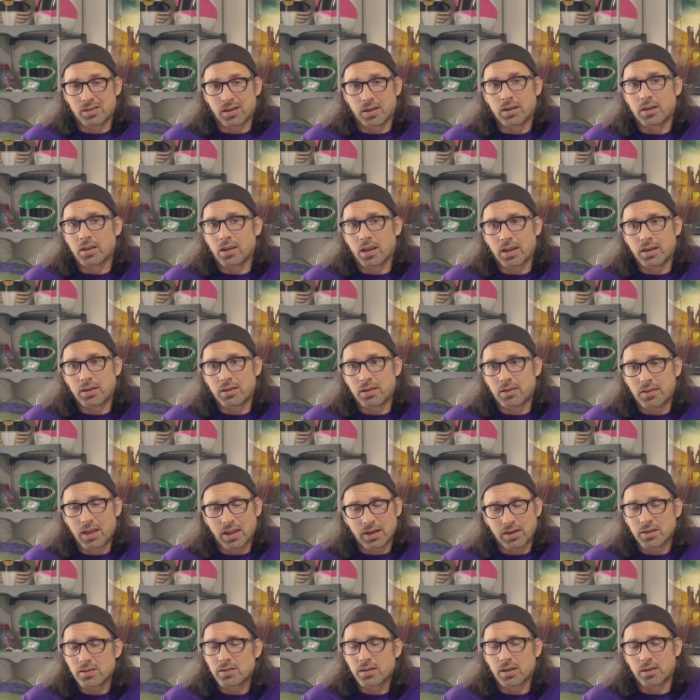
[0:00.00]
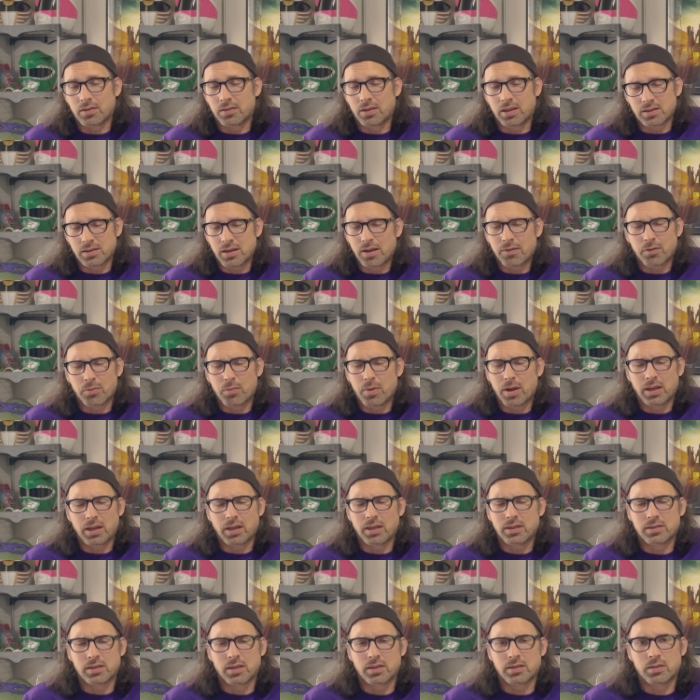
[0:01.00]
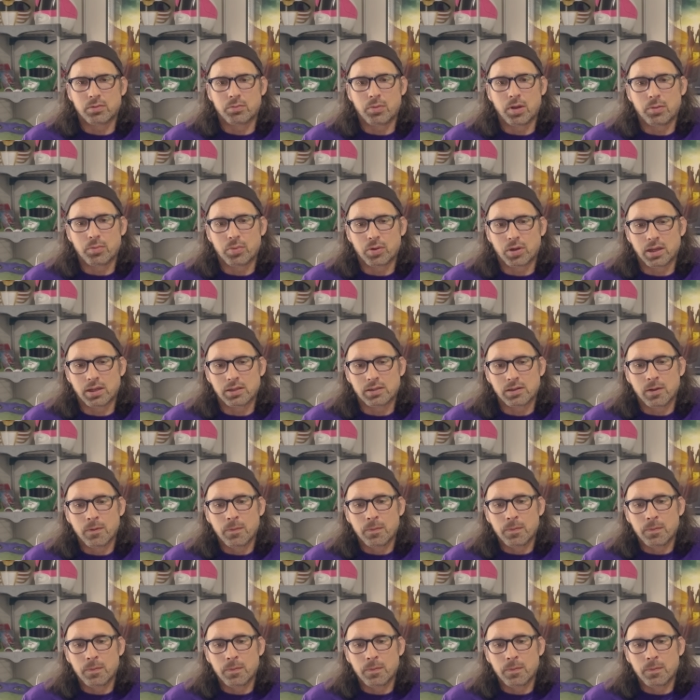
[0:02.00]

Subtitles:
And that's never made any sense to me because